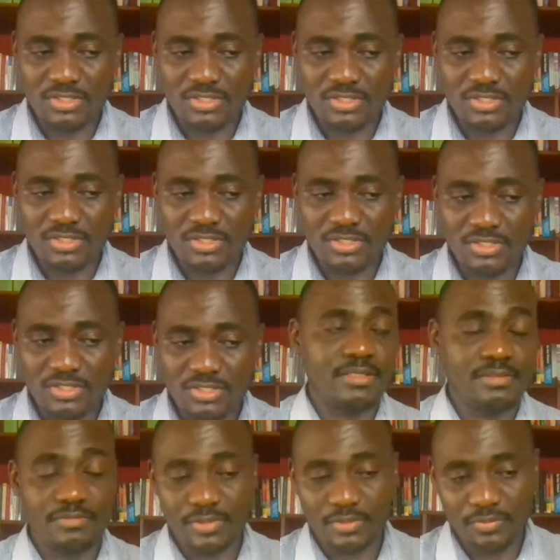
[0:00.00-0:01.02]
And
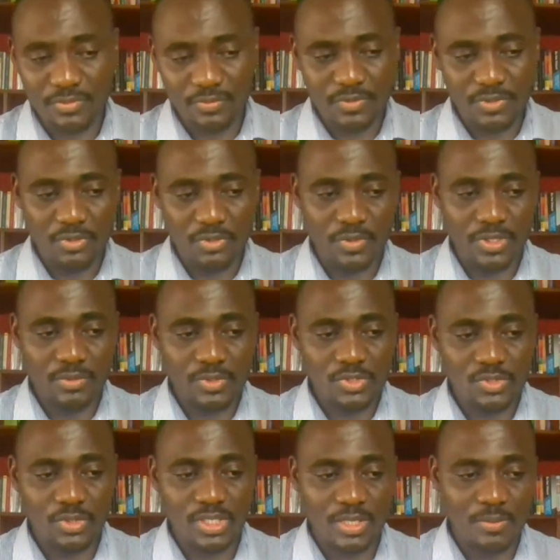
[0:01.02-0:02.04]
even when we
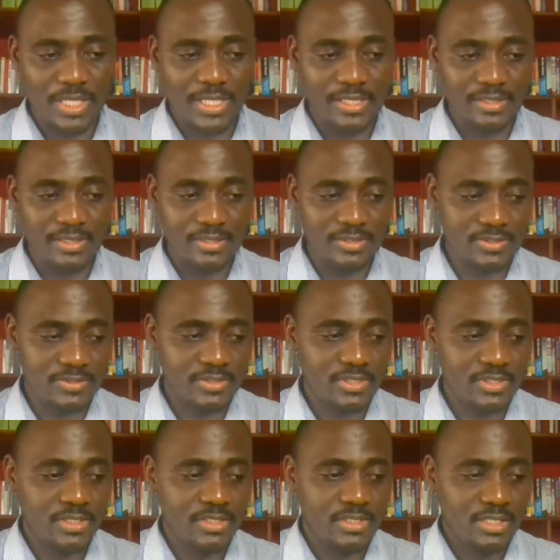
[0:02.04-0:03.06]
talk about this
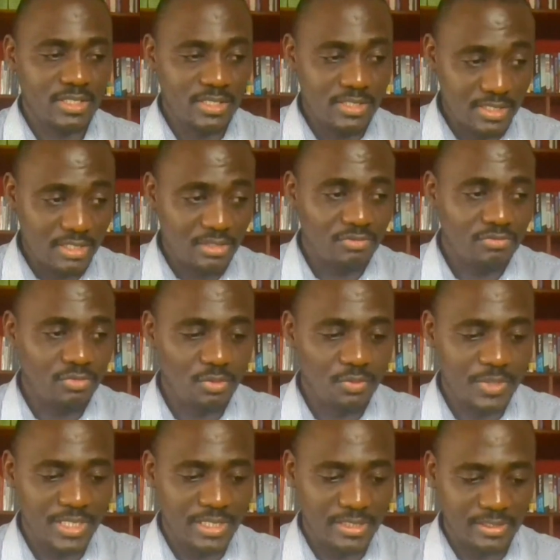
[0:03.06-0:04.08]

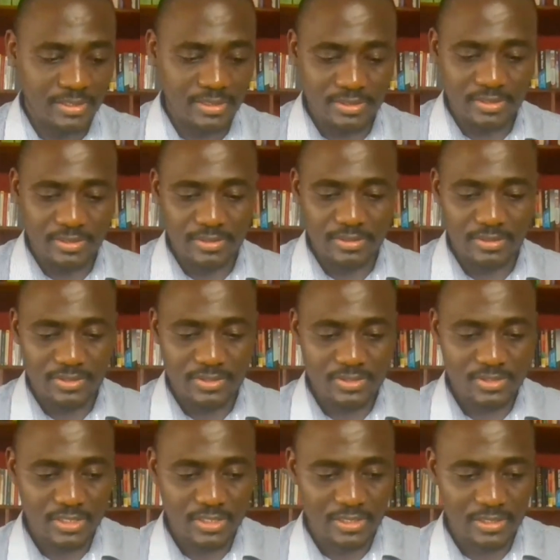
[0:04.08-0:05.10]
xenophobia, this